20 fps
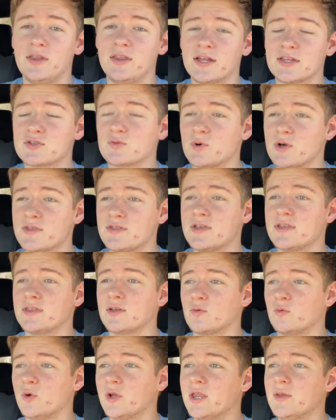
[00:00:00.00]
that's one thing
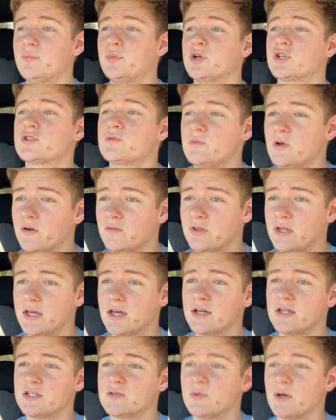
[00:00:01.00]
that really pushed me over the
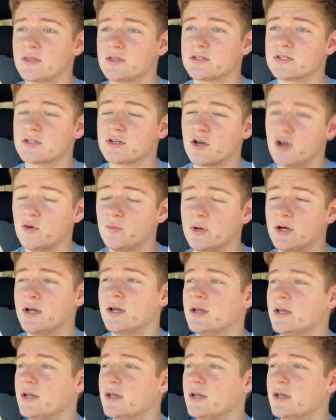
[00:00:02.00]
edge about the Tacoma,